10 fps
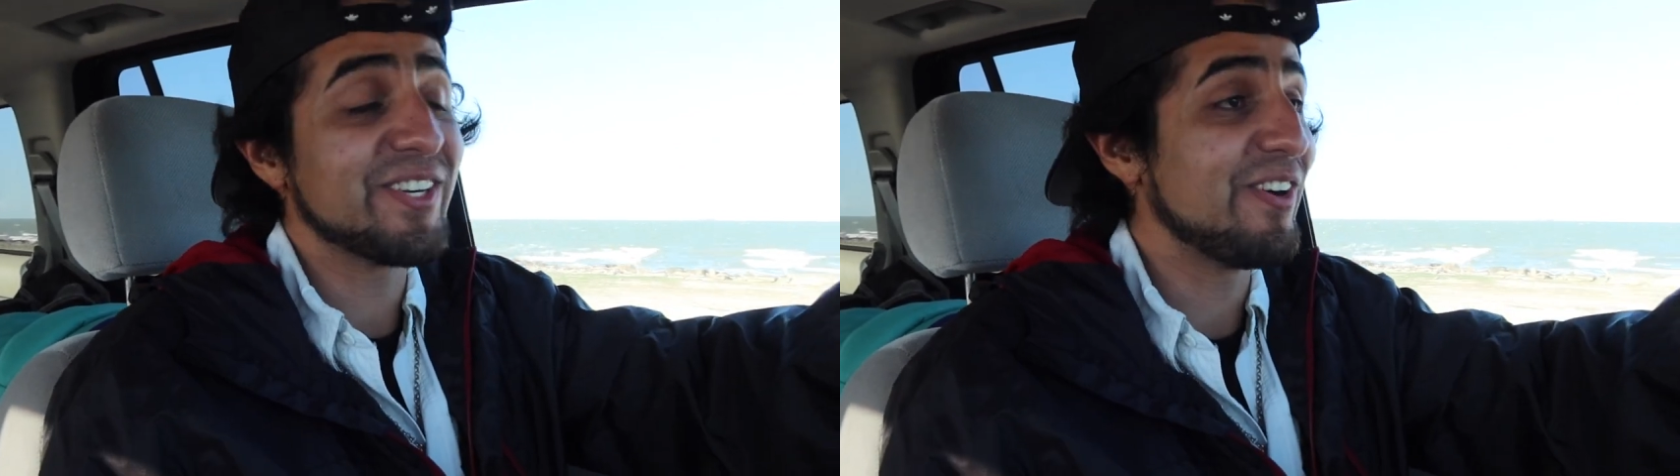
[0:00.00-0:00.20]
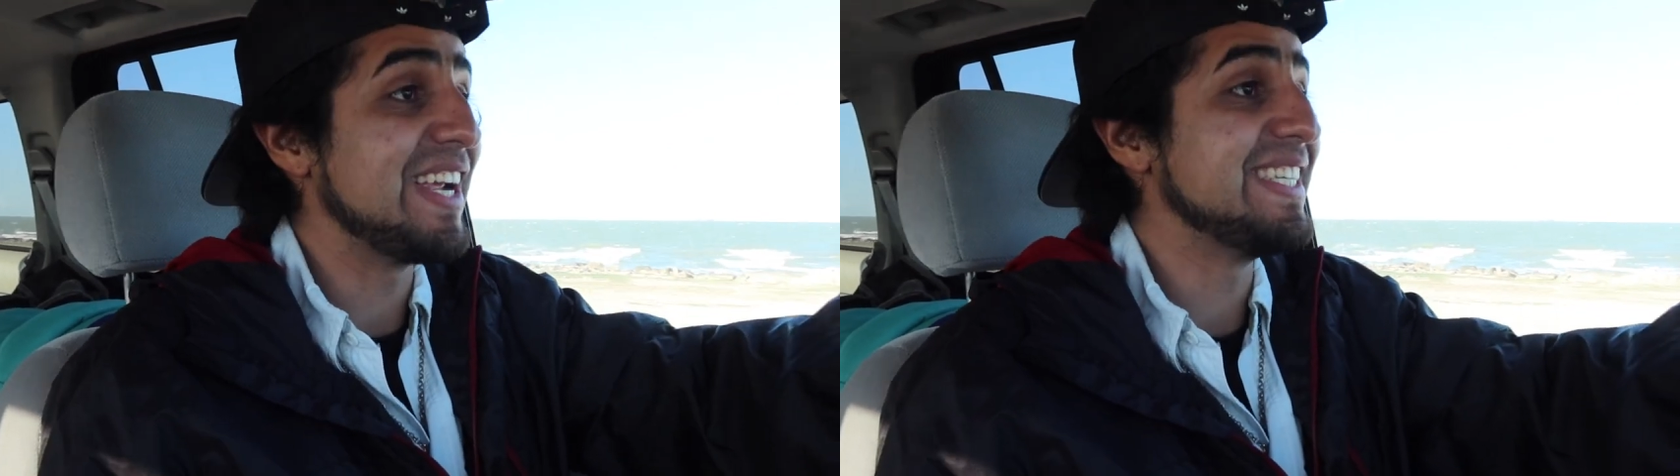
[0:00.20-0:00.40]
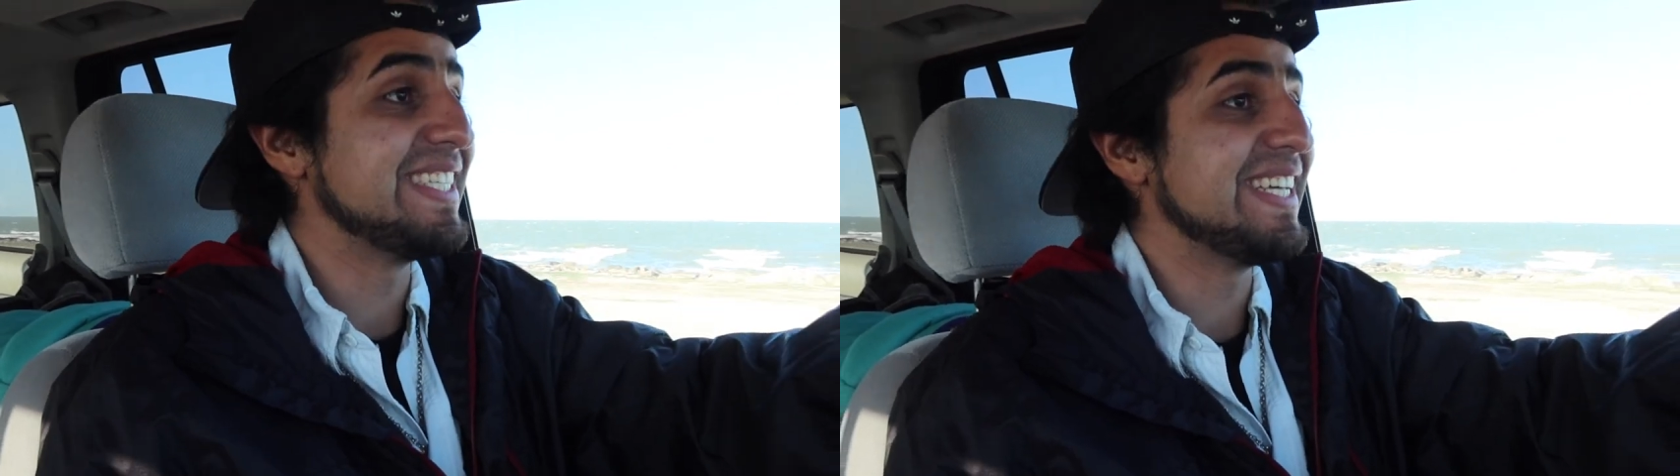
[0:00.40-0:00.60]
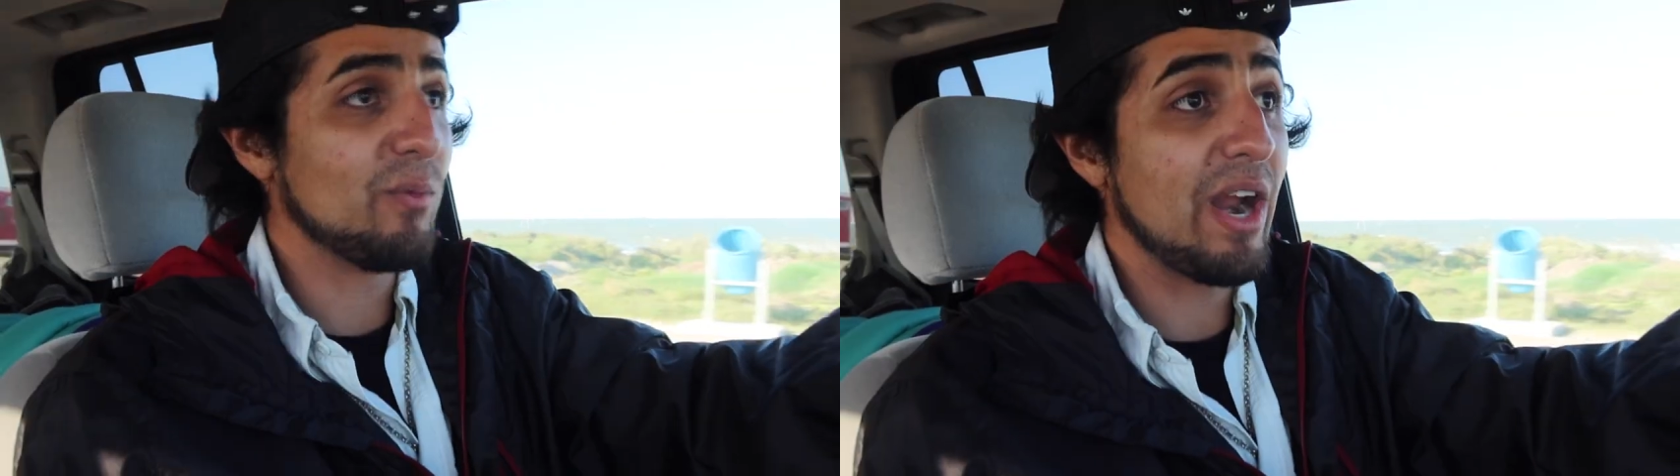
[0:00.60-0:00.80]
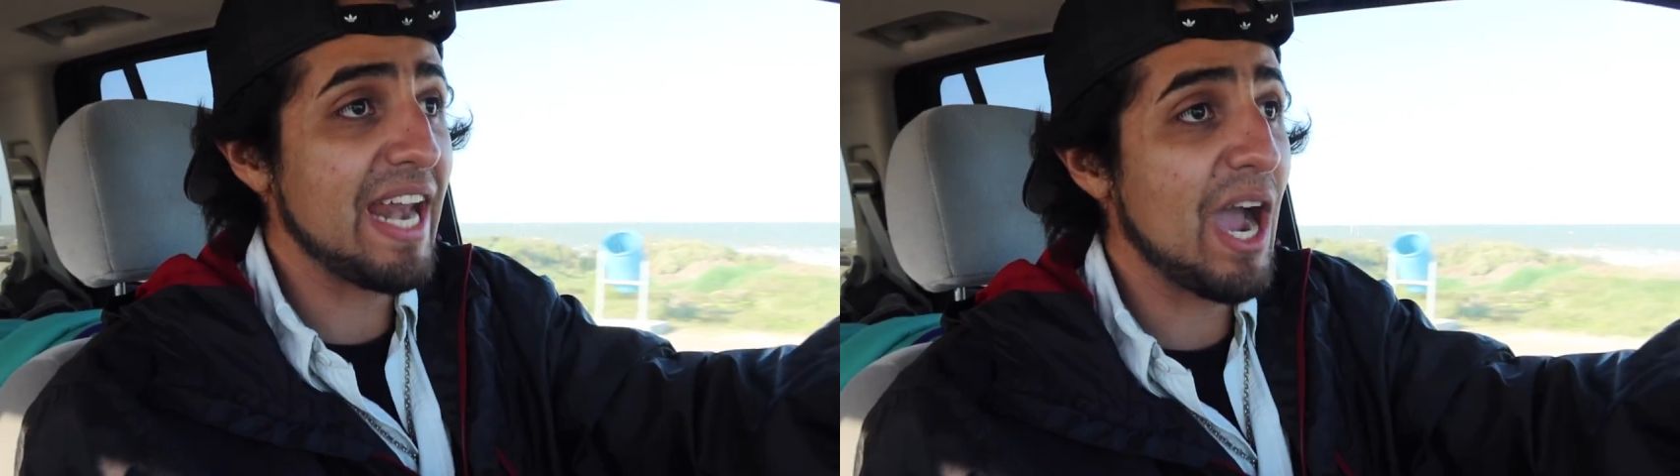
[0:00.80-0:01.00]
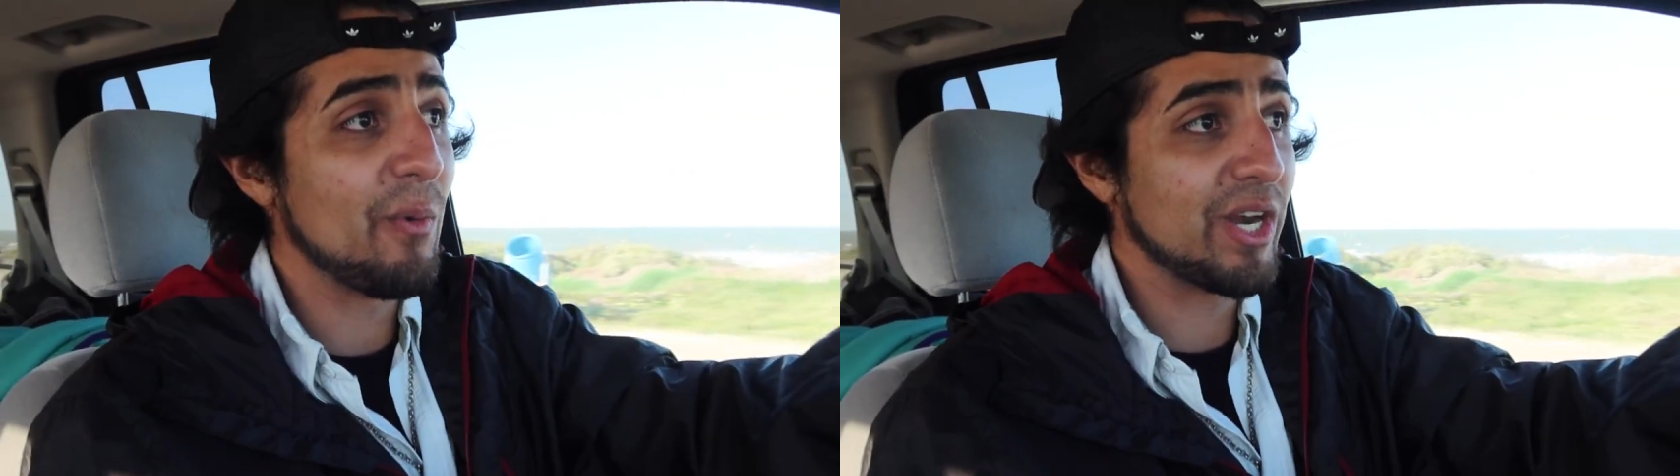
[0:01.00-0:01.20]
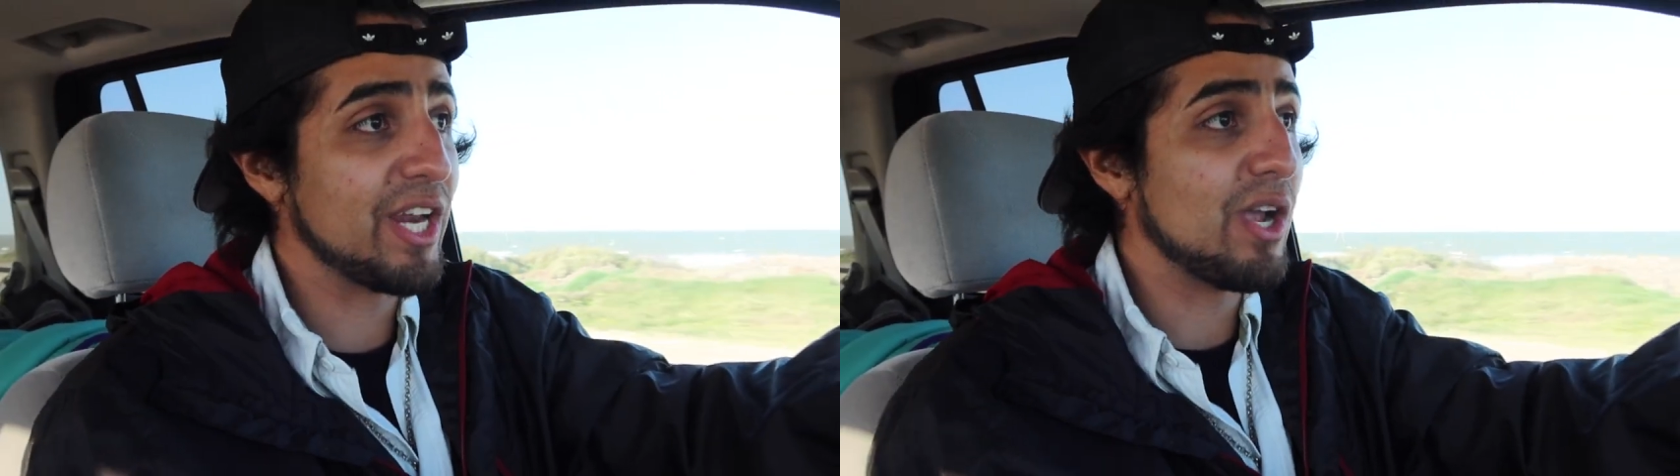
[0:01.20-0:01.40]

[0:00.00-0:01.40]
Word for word: crazy right now we're gonna